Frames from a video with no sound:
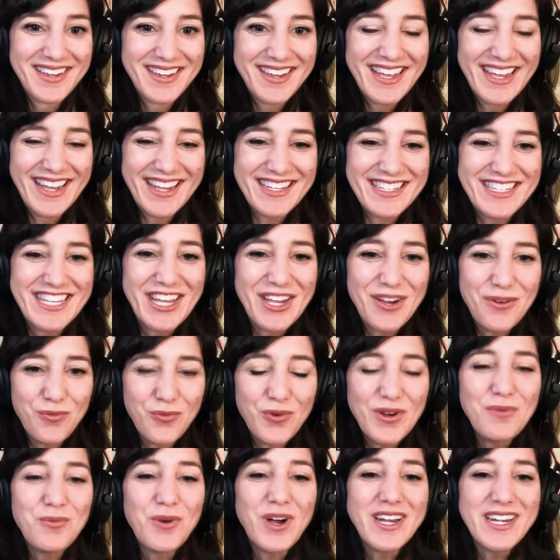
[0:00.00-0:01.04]
is that
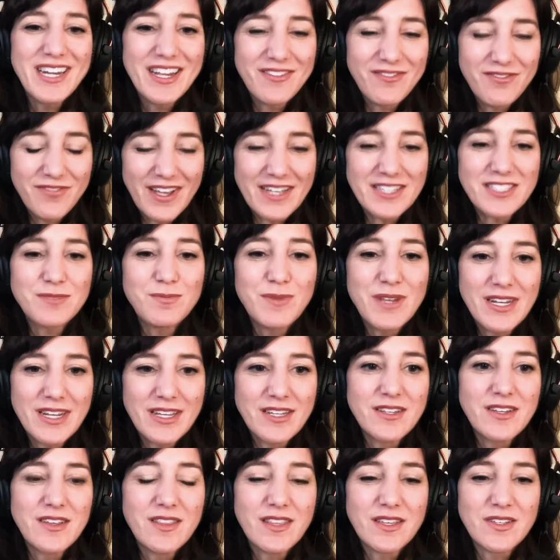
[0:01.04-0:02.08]
we want investment
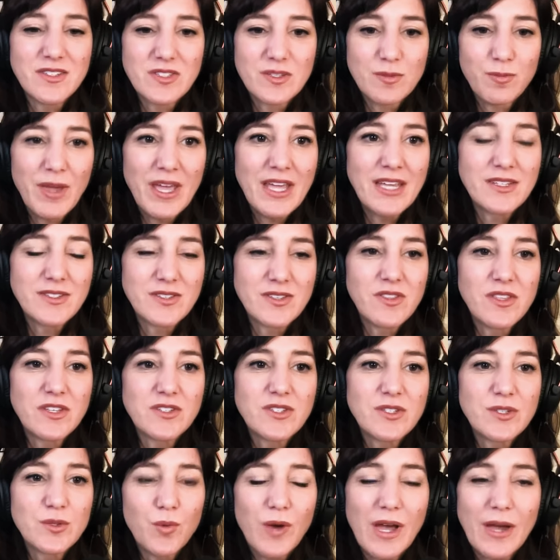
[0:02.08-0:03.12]
into this space. And
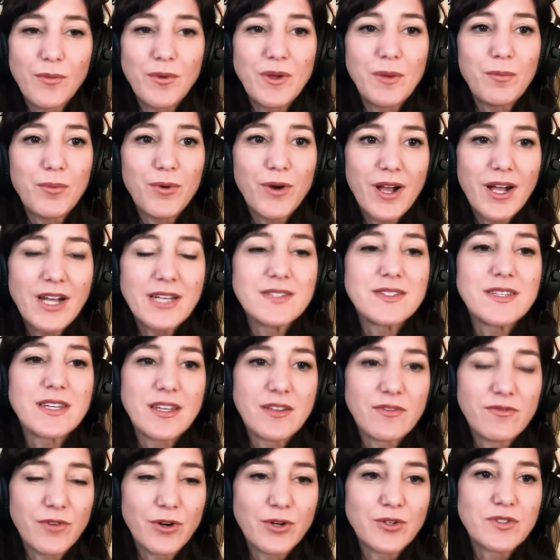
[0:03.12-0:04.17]
this is why we prize
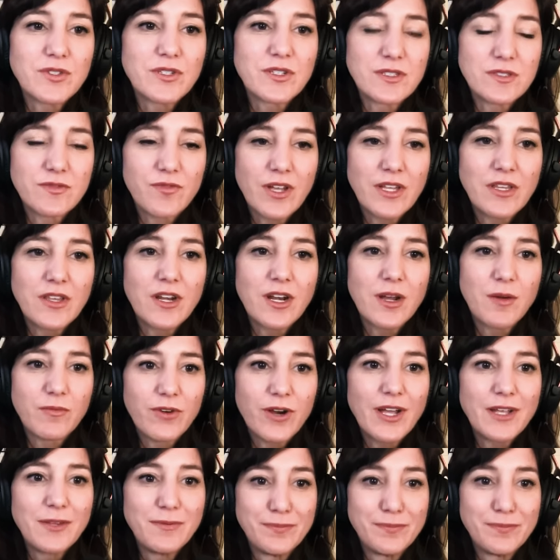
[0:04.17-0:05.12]
it versus fund it up front.